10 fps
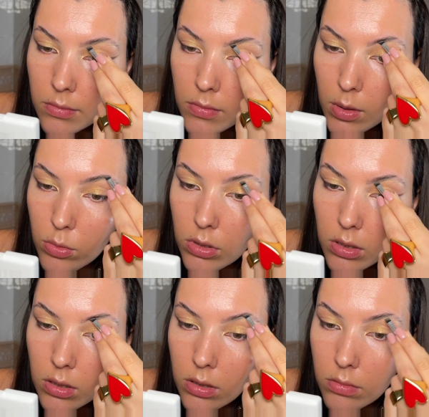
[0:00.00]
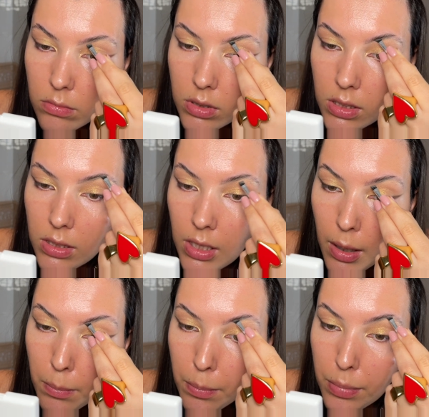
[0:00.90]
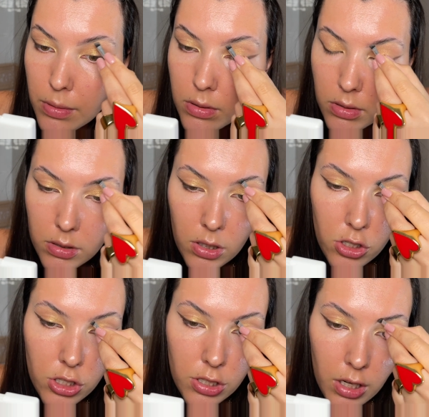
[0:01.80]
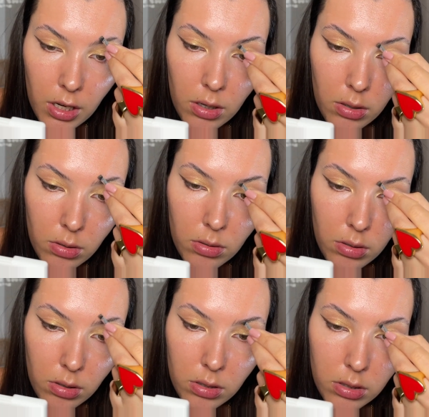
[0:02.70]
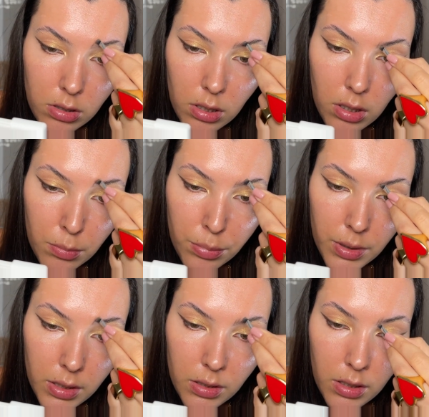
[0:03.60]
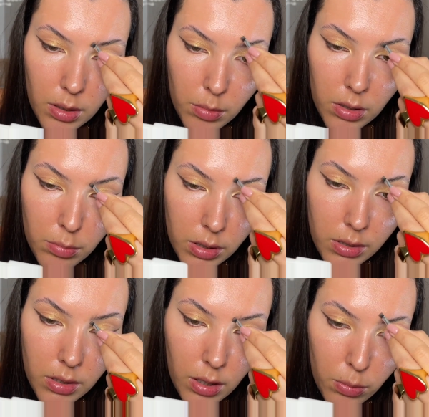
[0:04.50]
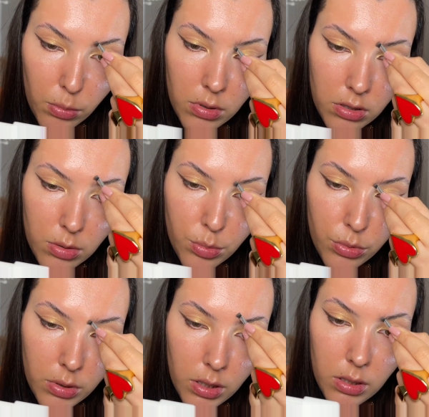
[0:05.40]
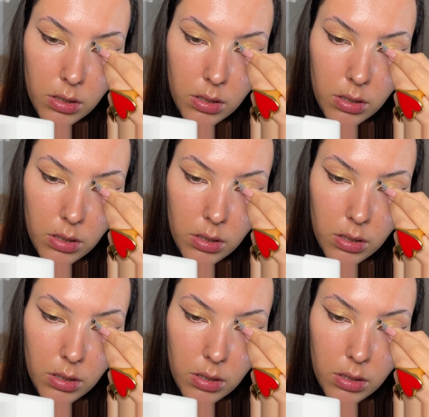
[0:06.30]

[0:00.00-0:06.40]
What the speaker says: Just gonna stamp the shadow on top and then I'm gonna blend it up with this spoolie.